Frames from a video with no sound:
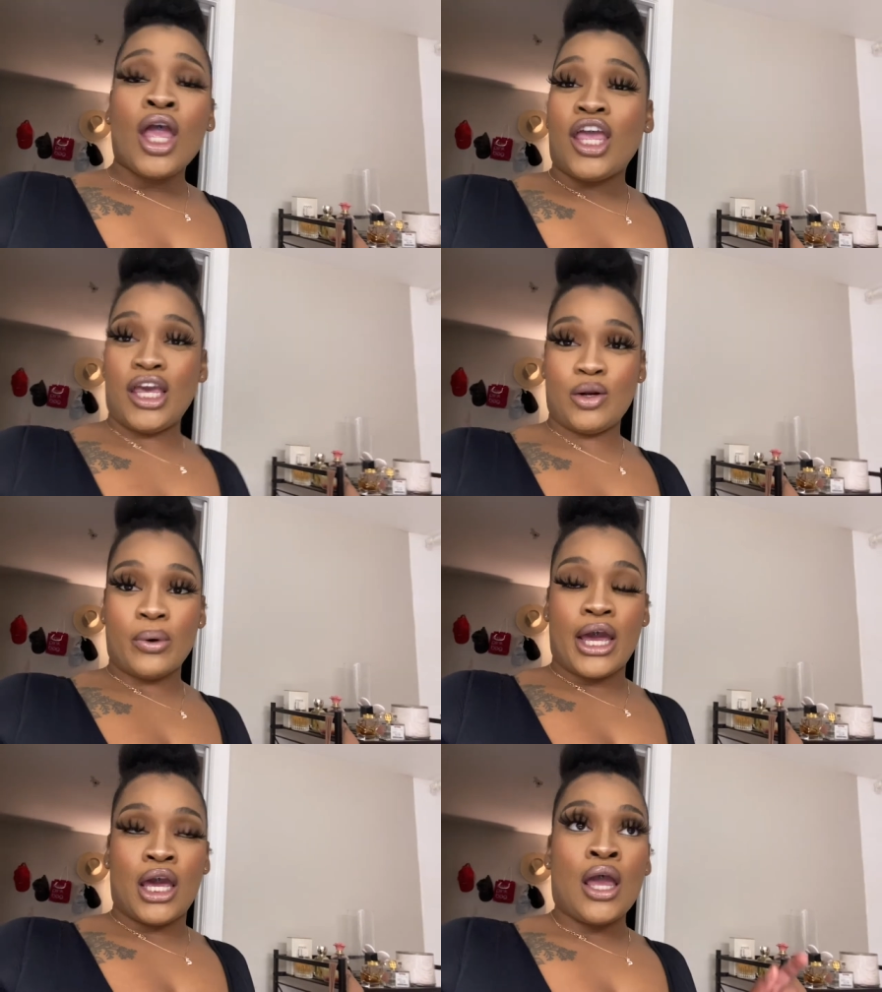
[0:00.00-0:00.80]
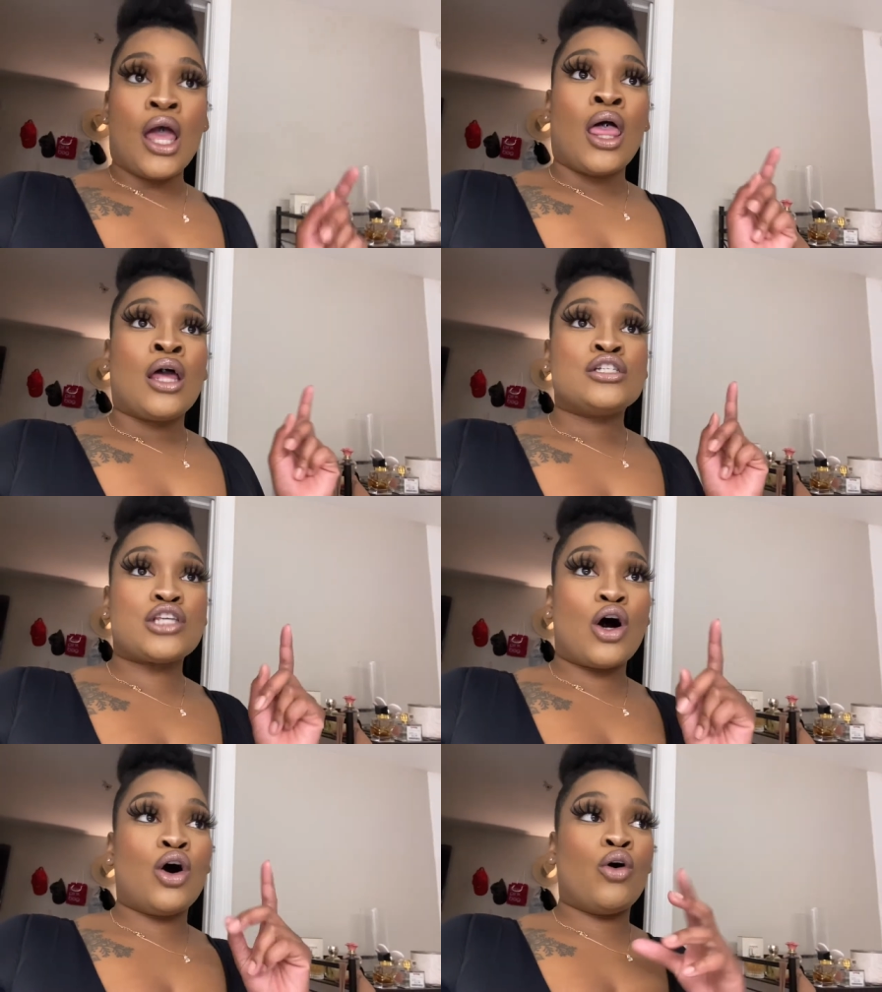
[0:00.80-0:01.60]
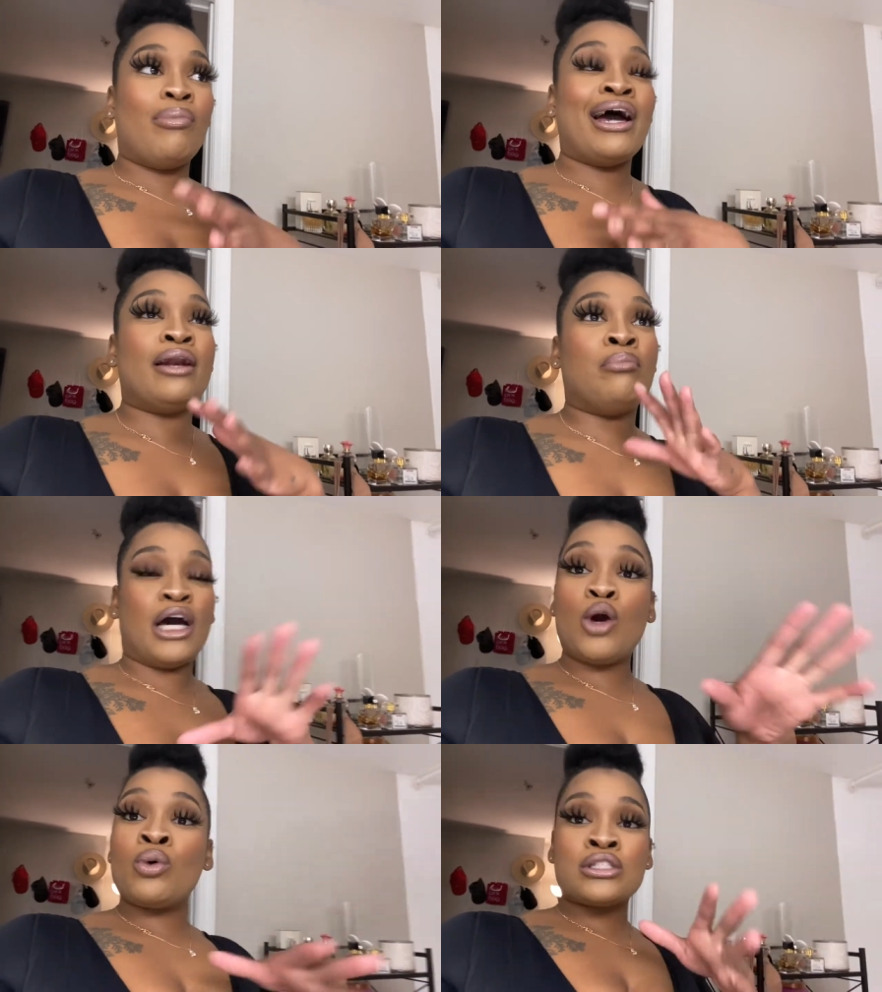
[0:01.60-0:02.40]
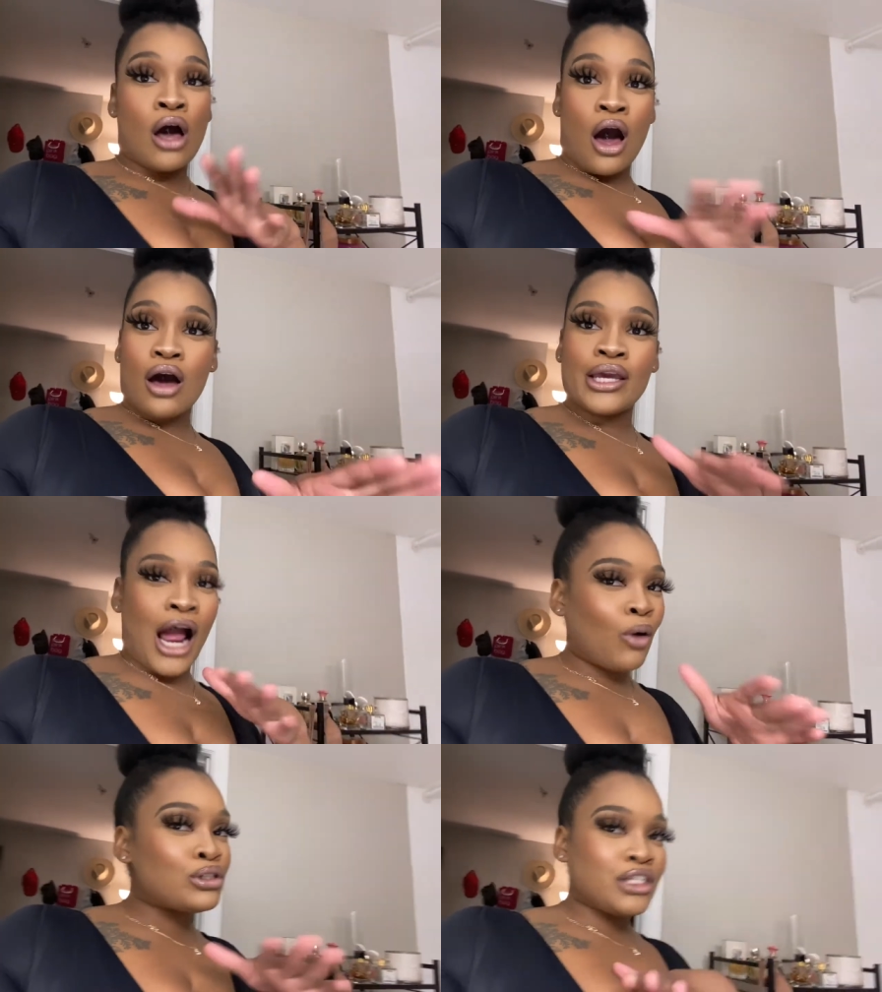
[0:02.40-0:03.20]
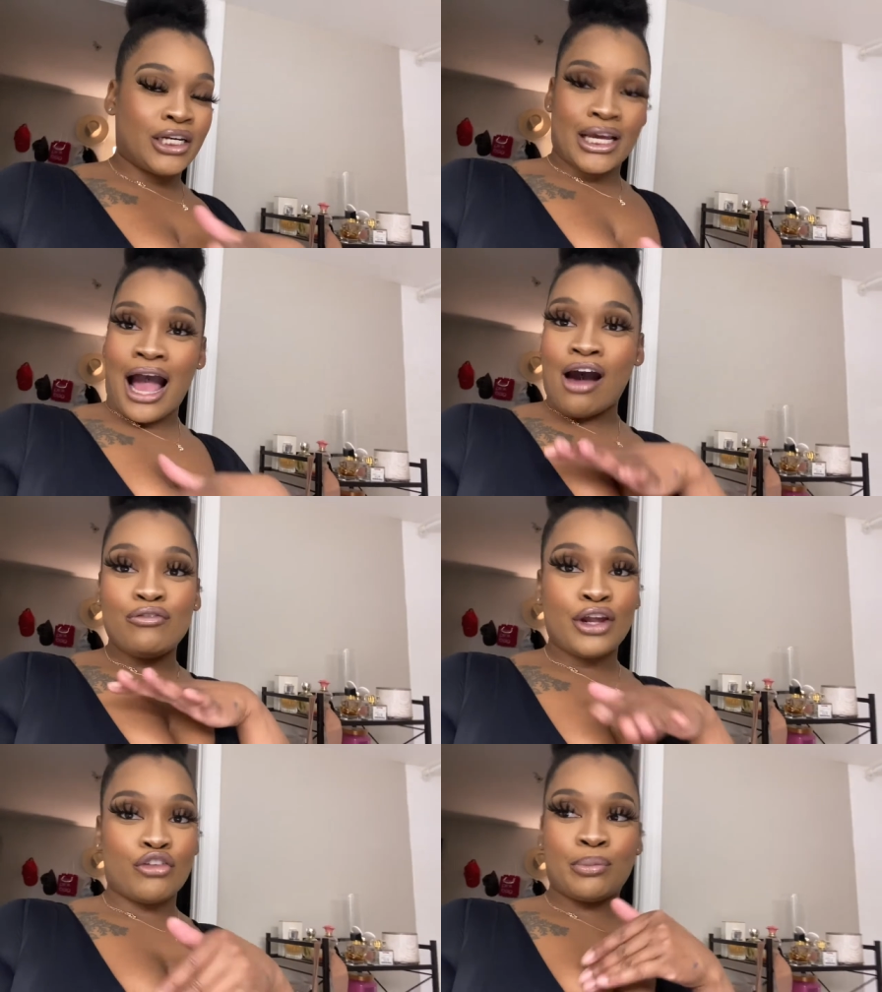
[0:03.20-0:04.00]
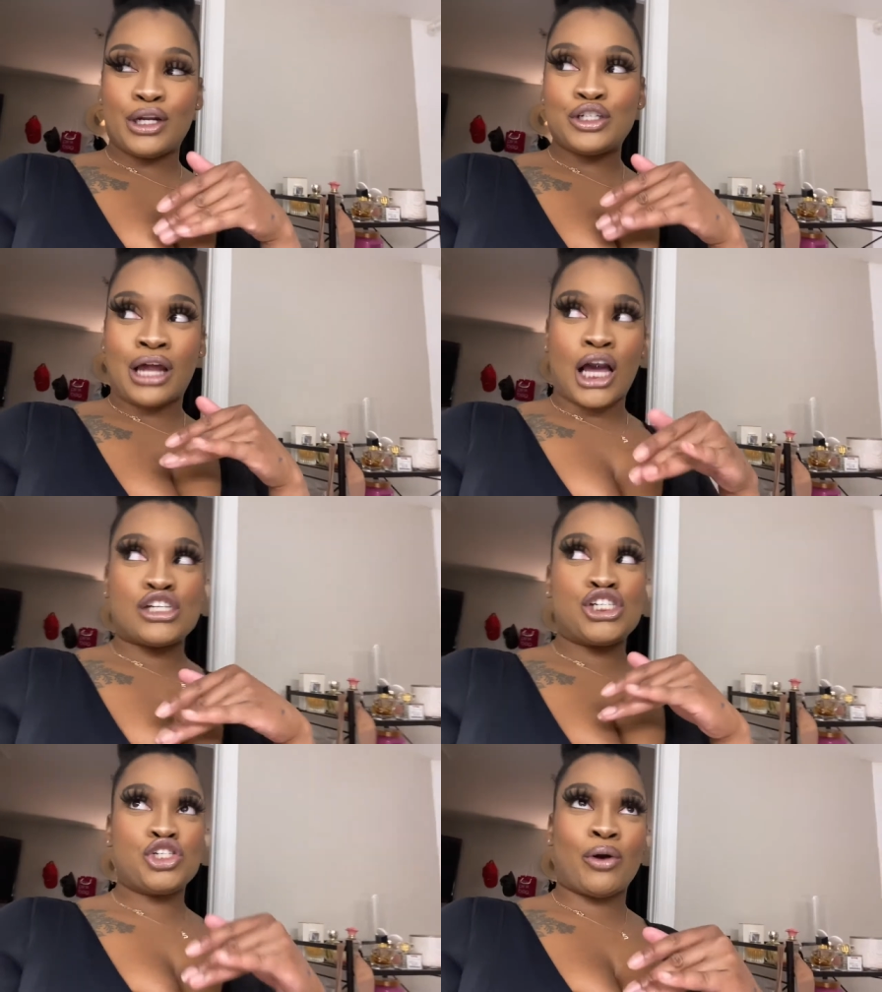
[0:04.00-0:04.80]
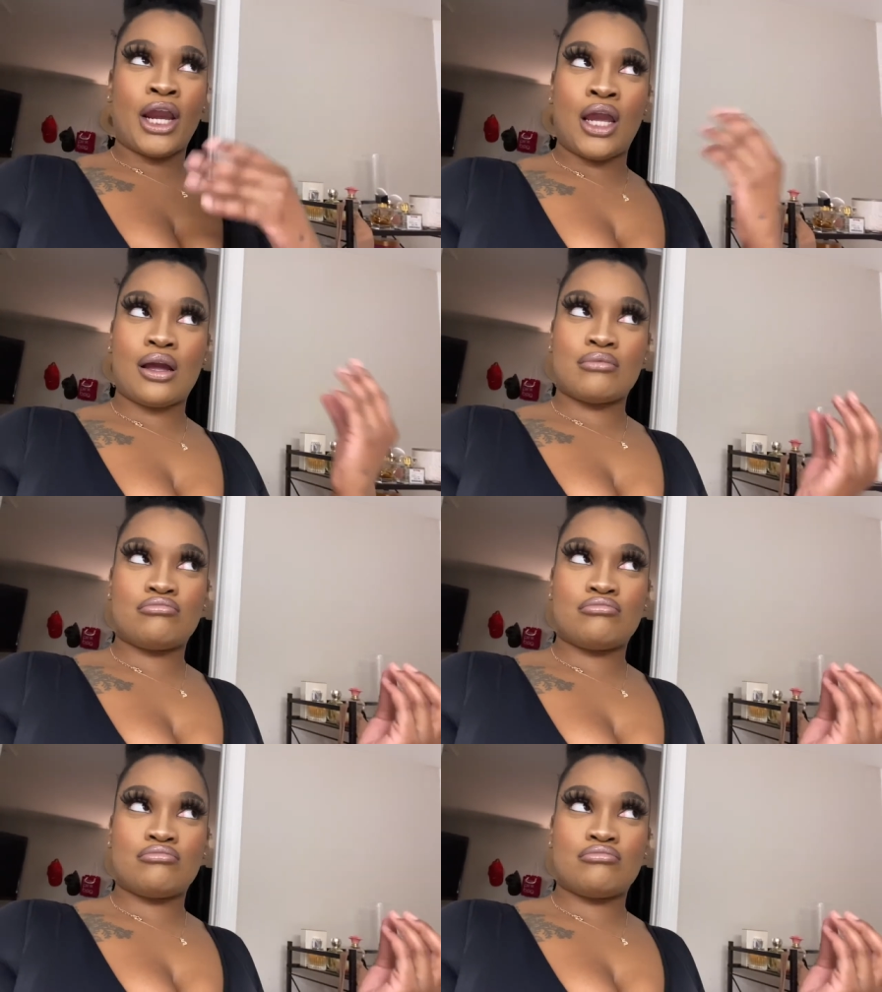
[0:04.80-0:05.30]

Anyway, so but but it was all y'all was literally I've never been in like a straight